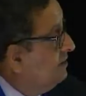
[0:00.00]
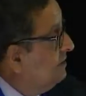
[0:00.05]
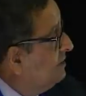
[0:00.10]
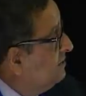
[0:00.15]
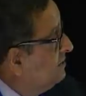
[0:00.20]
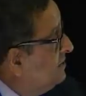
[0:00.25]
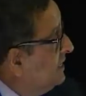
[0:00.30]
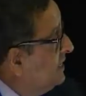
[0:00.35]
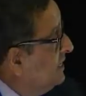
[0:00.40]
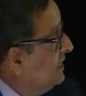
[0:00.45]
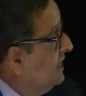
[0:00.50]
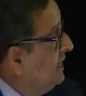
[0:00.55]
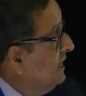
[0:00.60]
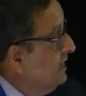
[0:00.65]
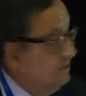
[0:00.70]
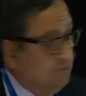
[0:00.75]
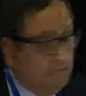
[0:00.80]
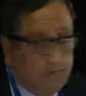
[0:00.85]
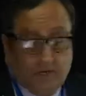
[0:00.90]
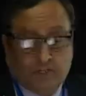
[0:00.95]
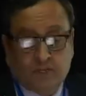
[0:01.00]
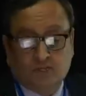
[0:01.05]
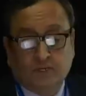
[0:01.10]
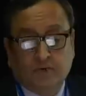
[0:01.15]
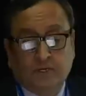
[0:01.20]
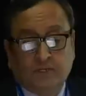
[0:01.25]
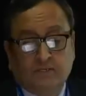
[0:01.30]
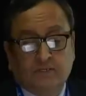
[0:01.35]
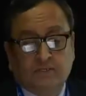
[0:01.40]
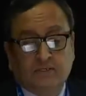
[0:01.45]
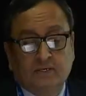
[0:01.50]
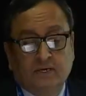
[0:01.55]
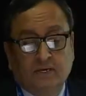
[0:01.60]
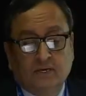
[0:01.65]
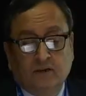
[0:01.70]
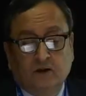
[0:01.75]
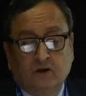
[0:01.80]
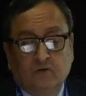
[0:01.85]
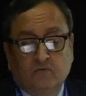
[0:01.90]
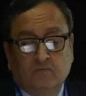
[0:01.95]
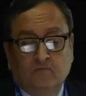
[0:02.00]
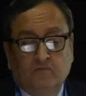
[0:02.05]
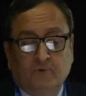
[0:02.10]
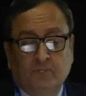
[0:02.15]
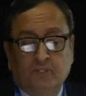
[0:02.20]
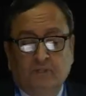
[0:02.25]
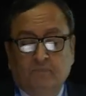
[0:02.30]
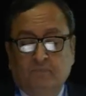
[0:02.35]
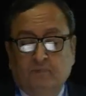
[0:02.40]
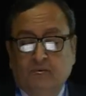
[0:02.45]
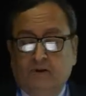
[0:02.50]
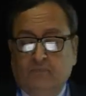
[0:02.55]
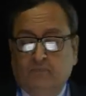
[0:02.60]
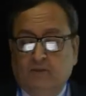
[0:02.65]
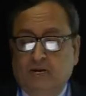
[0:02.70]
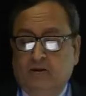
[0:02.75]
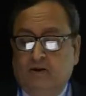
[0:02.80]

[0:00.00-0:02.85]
signaling pathways. Now, with minimal